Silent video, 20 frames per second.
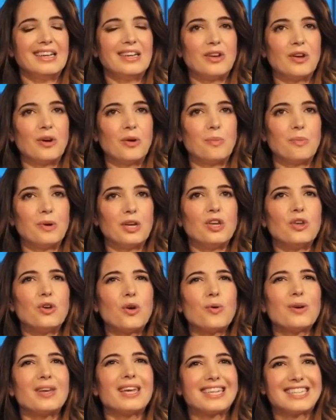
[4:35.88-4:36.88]
you know, but you
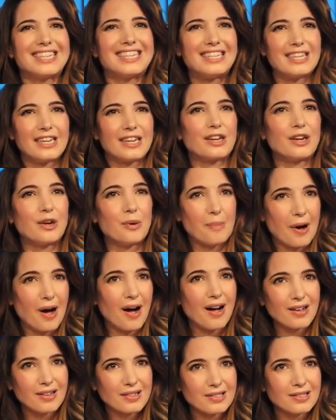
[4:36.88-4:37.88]
don't get to dick in a
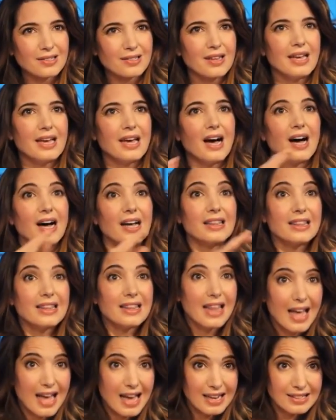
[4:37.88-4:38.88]
box
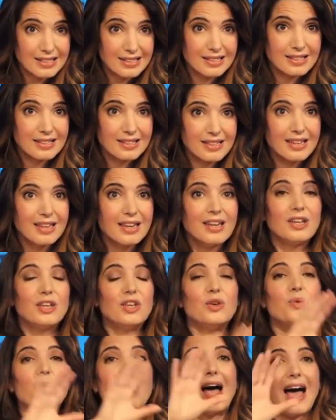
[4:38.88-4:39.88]
unless
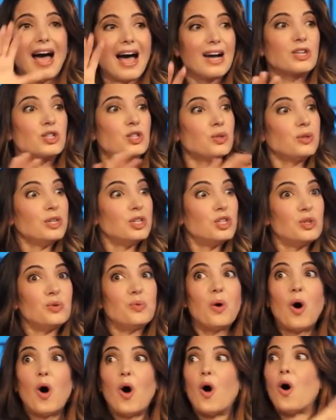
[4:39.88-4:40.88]
you actually
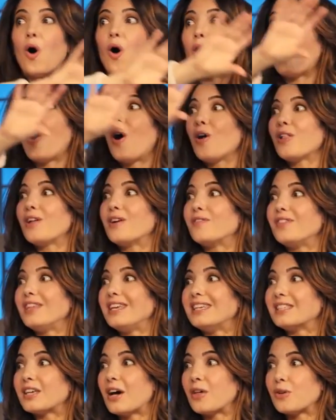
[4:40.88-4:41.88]
do all of
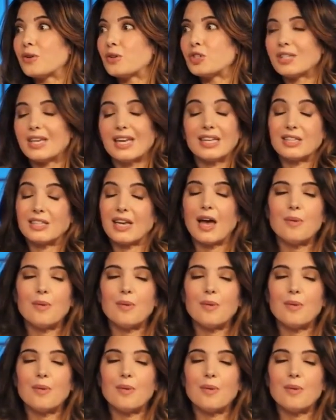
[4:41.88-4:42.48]
these other skits.